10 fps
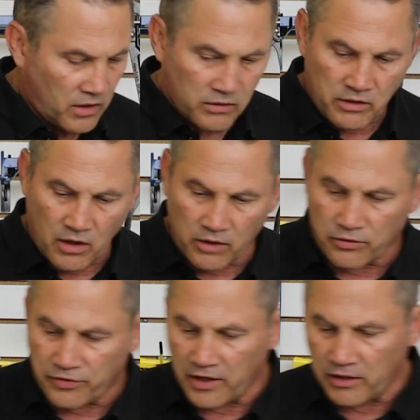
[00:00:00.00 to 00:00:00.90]
The other
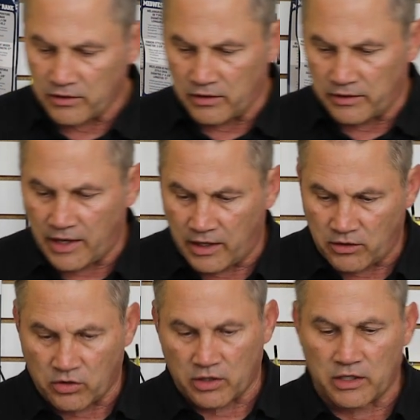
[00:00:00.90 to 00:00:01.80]
thing that
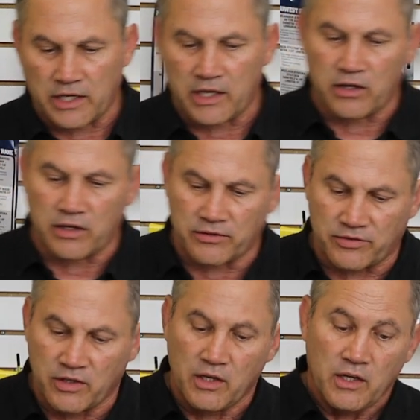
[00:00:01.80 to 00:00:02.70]
you're going to need
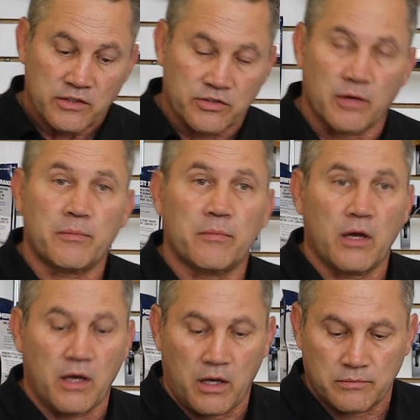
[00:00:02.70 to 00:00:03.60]
is some
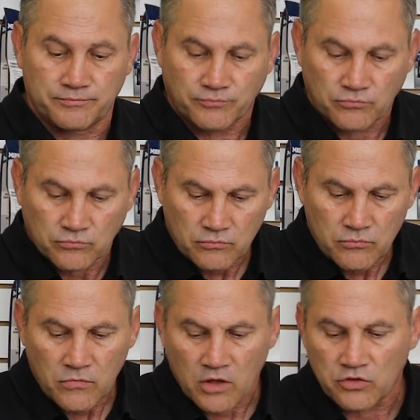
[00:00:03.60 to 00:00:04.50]

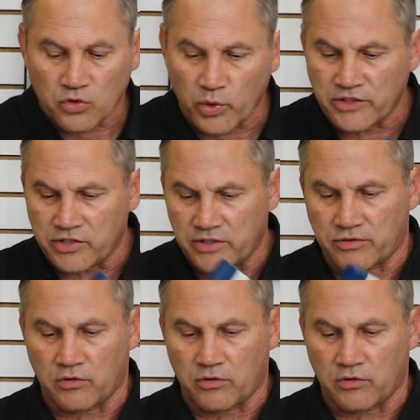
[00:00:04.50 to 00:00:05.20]
squeegees,